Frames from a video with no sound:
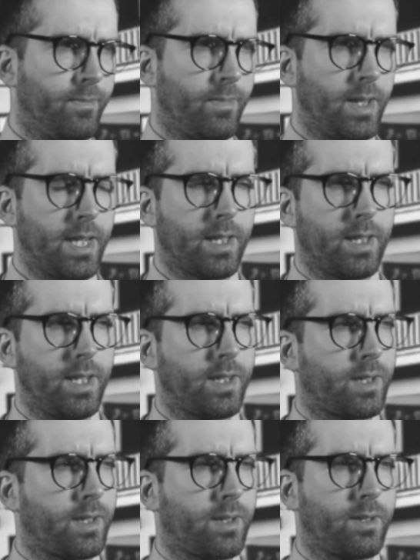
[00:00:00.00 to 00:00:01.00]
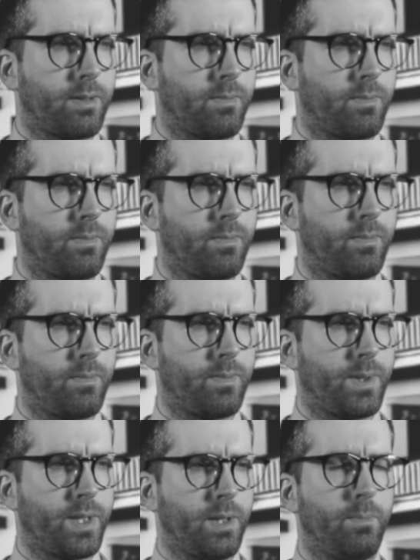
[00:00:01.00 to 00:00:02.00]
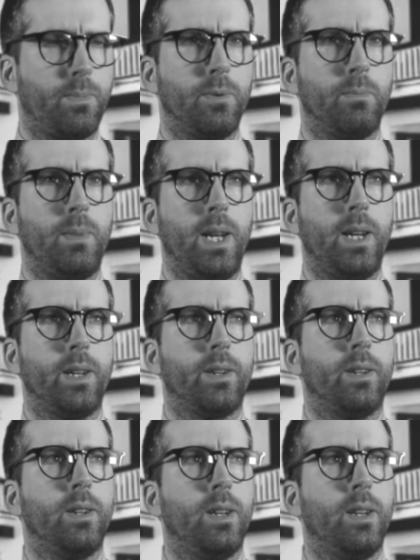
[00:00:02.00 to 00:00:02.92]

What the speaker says: let this simple man